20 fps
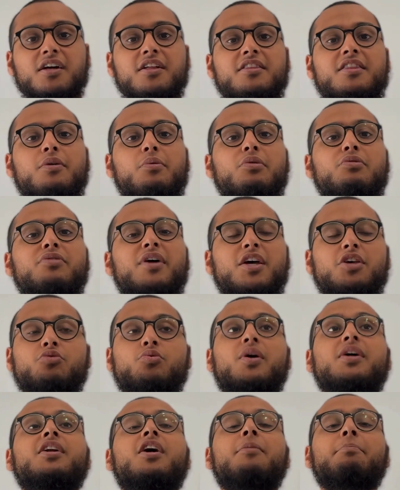They will write you
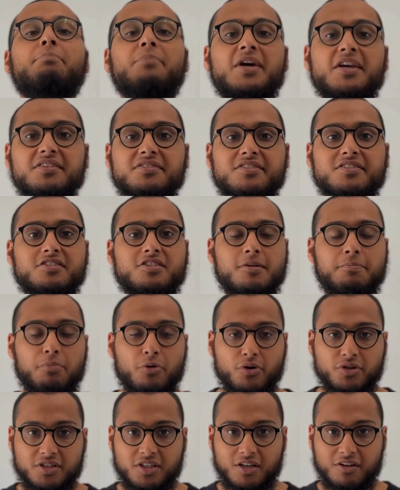an amazing
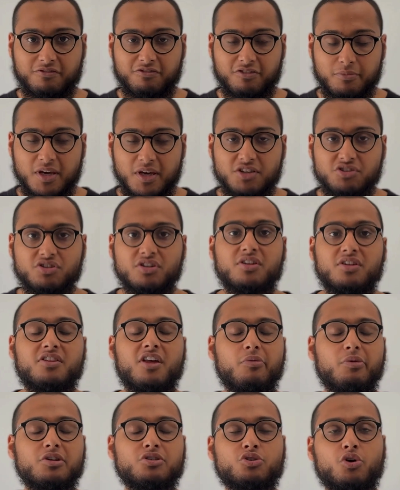supporting information. They
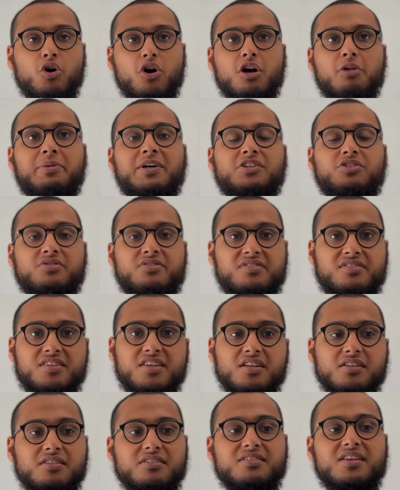will talk about your
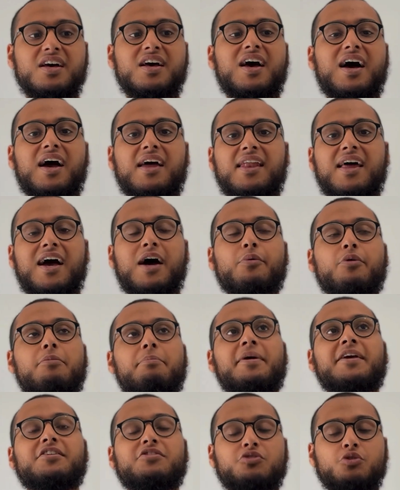skills and how it
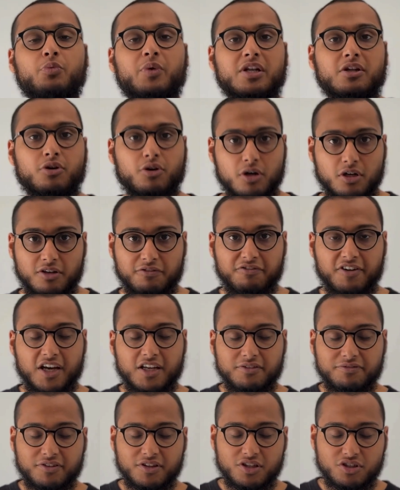makes you well qualified
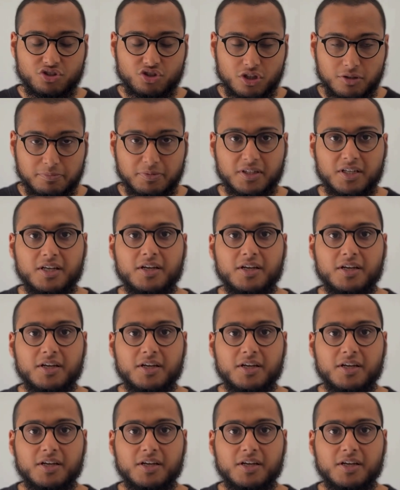for the job.